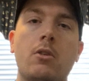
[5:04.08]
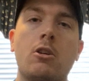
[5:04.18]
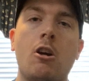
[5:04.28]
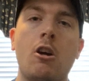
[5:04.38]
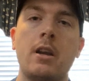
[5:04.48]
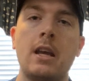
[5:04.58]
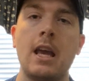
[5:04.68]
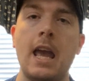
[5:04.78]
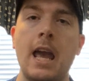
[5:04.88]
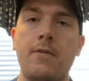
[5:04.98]
card
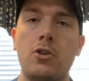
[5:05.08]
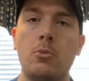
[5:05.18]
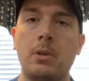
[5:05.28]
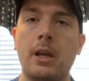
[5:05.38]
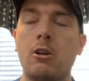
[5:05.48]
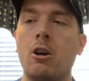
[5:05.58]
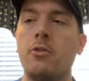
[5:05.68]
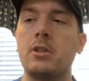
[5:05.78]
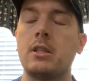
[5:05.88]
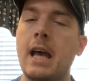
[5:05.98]
after you play a card,
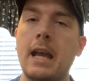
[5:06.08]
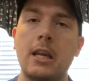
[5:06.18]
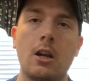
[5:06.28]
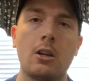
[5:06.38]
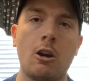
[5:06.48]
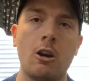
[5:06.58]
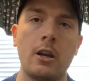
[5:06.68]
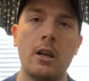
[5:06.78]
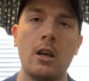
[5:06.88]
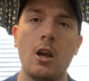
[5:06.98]
there's a Tachyon
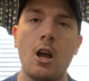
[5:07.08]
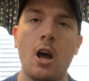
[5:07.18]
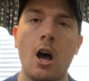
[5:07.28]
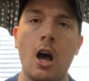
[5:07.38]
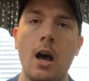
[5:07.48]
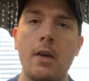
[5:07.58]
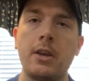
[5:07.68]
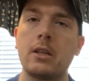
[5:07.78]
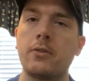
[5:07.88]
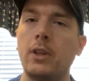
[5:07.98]
card, I think
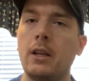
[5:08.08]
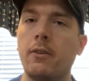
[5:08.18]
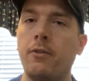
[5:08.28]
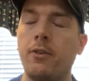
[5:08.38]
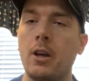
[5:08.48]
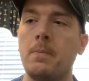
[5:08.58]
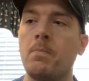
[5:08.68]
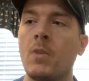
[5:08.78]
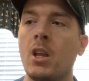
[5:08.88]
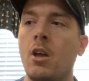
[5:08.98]
it's Fleet of Foot,
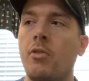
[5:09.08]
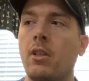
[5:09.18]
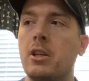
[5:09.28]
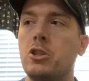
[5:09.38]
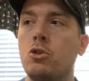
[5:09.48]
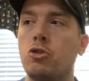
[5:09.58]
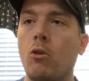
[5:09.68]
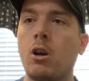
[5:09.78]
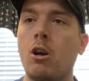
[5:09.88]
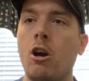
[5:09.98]
that lets you
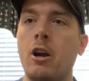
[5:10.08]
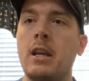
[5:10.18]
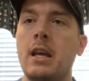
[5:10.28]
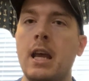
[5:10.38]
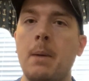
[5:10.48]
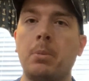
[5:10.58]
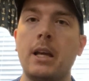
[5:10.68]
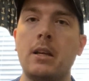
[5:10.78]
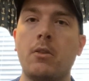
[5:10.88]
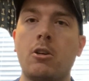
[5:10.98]
draw a card and play
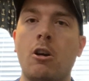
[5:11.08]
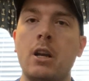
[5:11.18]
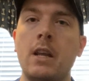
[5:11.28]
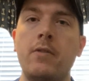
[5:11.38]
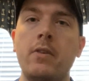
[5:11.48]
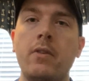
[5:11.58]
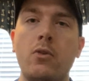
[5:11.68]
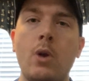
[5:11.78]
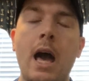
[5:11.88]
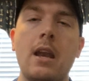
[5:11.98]
another card. Even if you
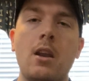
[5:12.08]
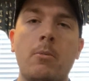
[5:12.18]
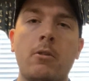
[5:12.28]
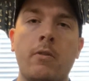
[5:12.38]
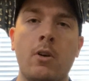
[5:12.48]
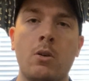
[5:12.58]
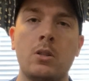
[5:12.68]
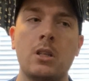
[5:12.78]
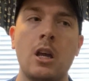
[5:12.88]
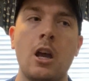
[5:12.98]
had a number of
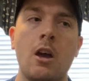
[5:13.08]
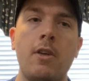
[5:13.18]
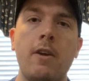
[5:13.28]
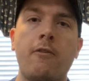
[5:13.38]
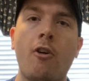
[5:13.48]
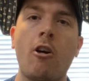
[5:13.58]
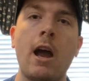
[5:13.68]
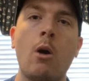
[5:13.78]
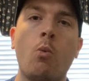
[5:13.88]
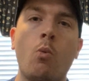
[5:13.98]
those, they're far
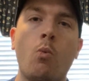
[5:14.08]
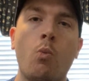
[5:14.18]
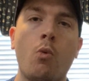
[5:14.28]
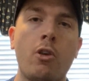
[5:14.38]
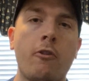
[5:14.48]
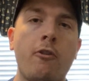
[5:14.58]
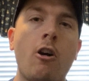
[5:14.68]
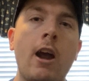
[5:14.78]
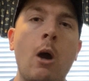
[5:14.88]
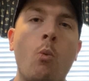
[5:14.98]

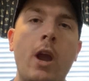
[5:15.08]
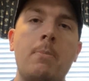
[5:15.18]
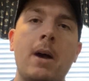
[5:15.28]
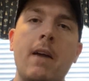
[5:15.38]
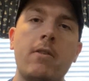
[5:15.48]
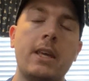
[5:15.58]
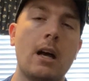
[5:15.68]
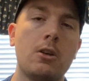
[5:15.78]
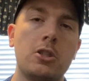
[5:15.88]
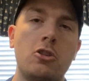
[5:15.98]
outweighed by everything
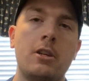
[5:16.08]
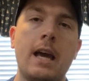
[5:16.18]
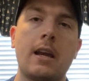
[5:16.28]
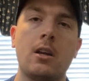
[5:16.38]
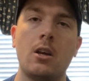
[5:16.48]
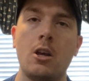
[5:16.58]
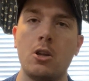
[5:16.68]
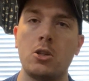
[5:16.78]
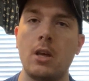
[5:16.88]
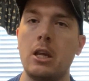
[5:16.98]
else in your deck,
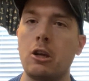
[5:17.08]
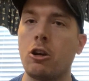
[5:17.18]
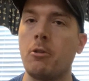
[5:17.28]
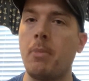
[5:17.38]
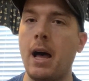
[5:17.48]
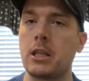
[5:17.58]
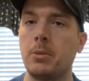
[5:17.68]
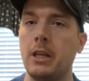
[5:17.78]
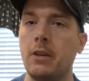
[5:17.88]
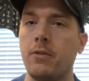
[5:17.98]
so that you couldn't
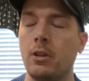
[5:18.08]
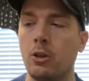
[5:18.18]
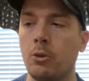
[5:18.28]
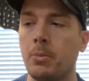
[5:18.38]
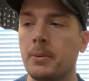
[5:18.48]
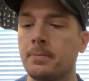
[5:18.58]
possibly infinite loop.